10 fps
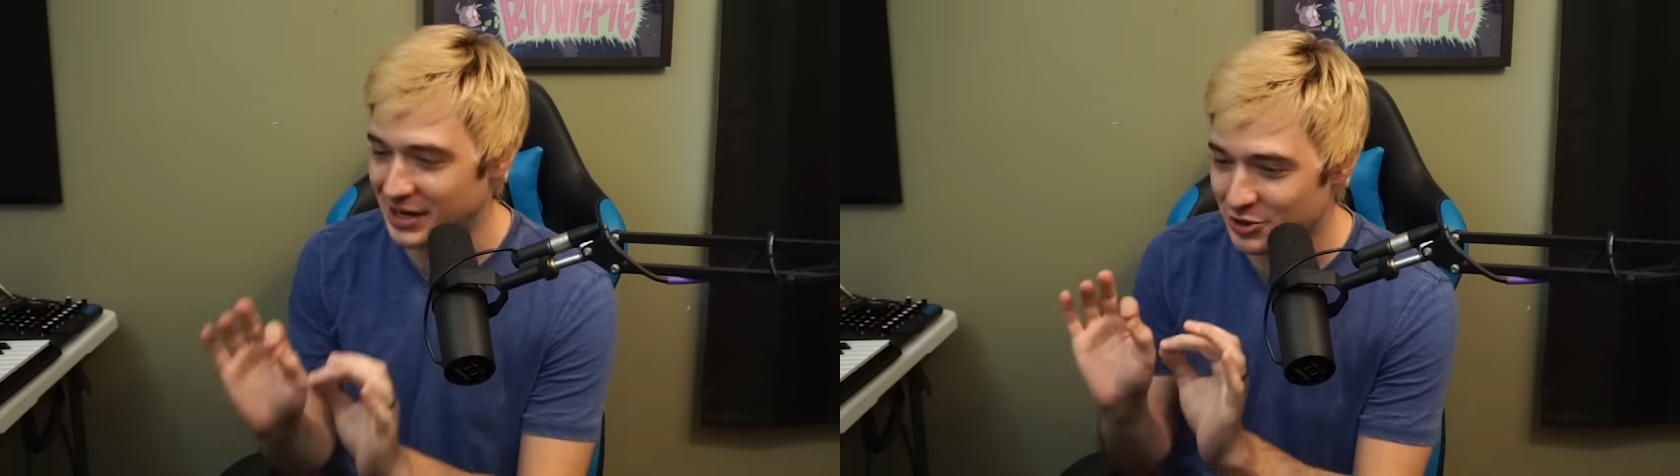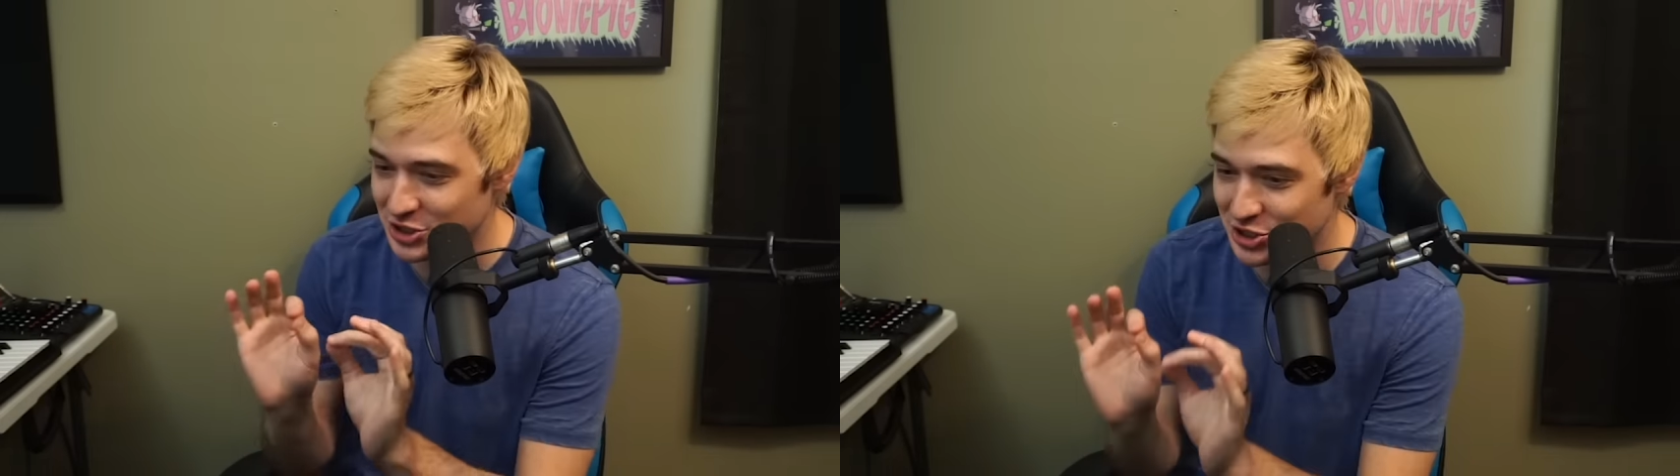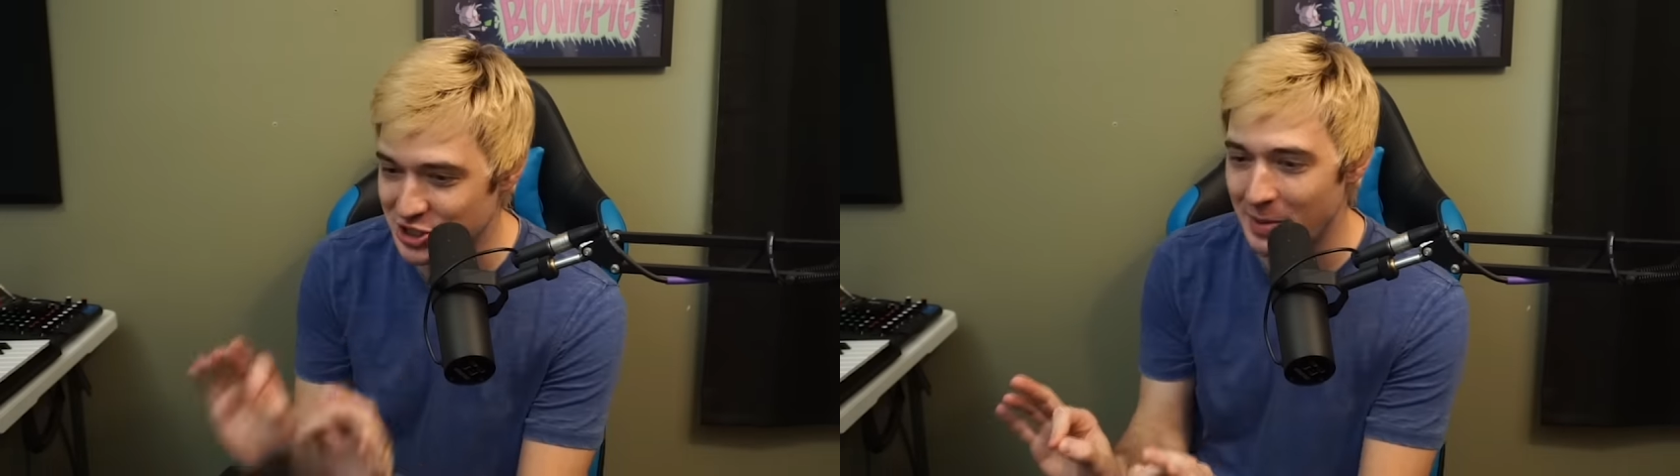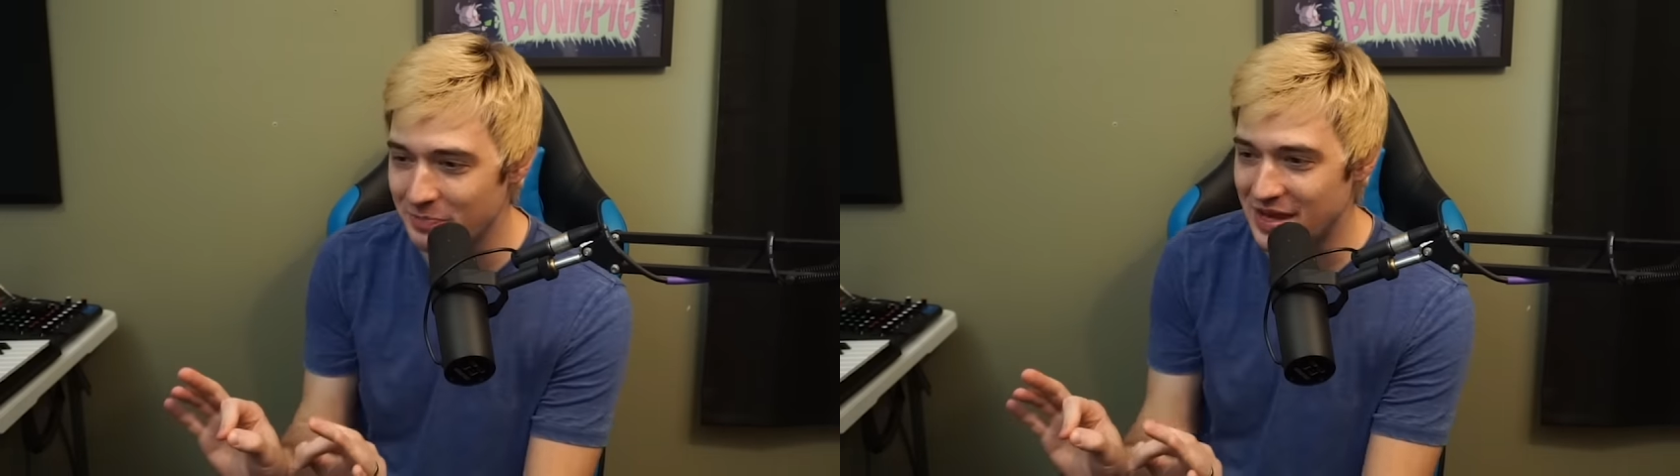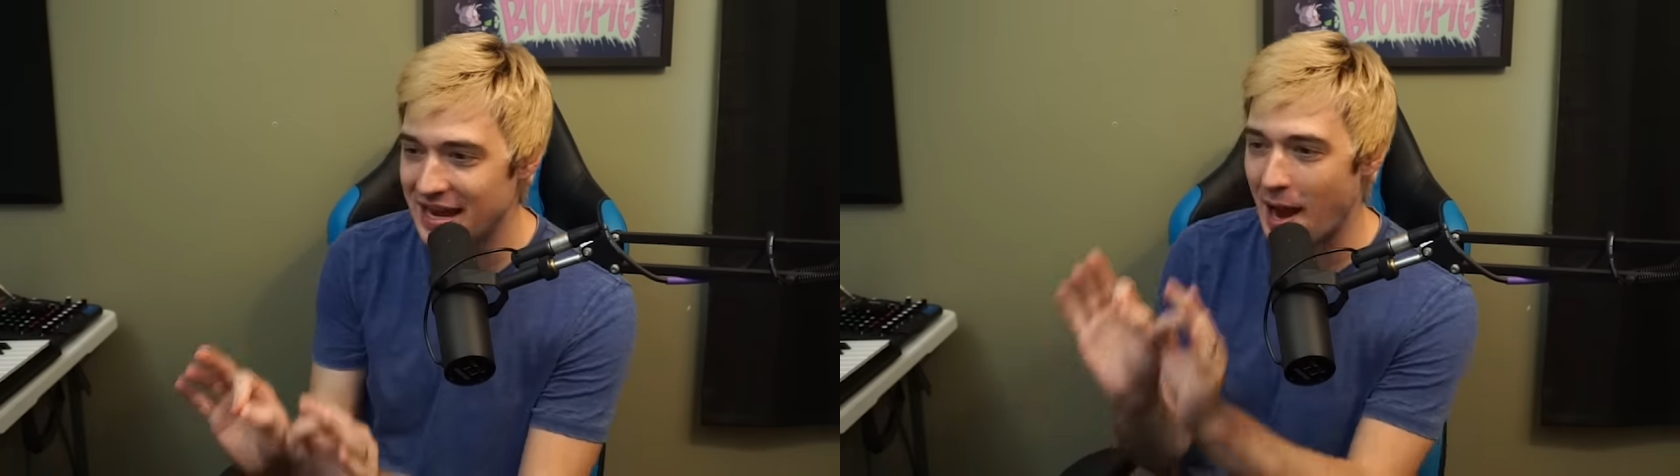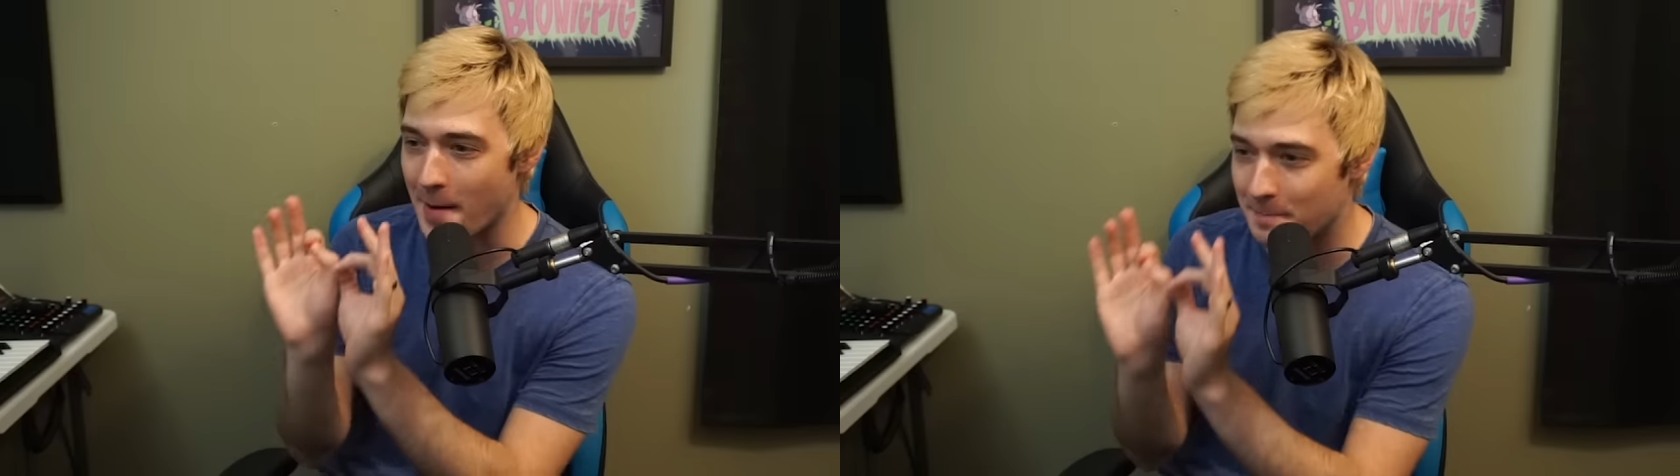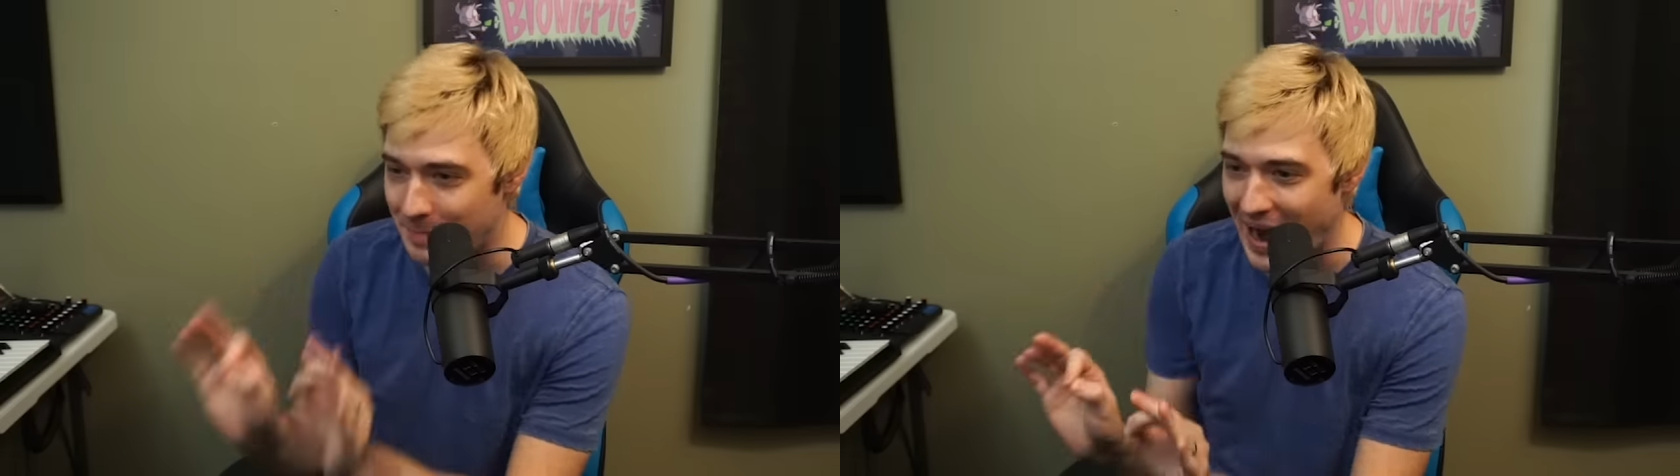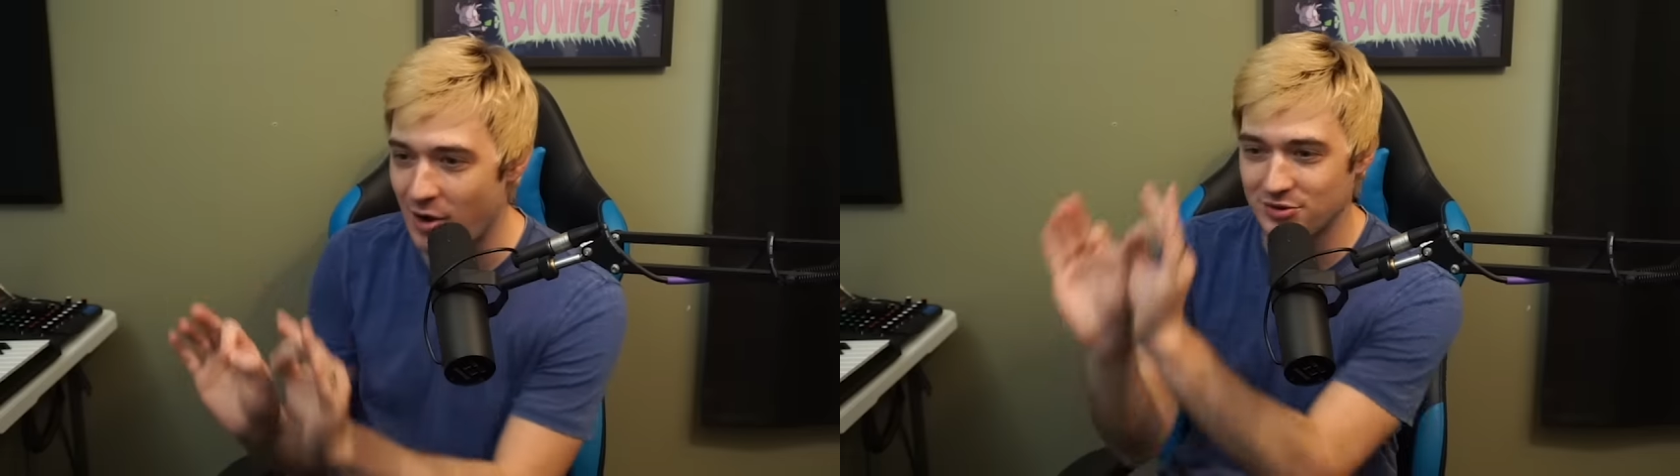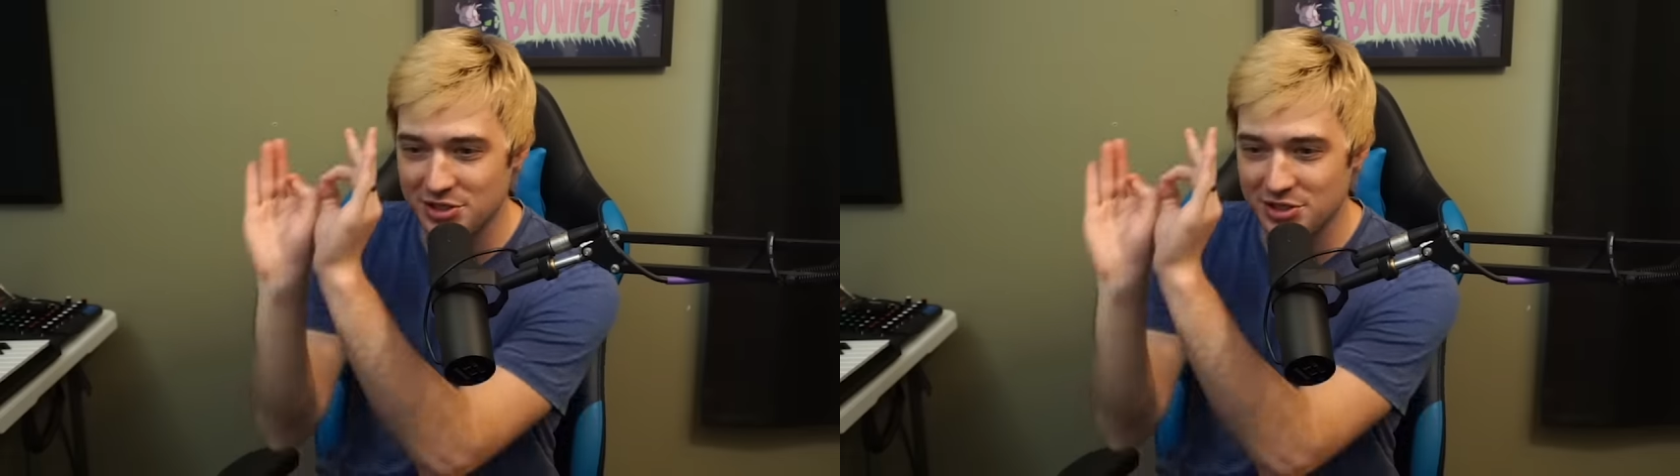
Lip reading: There is something about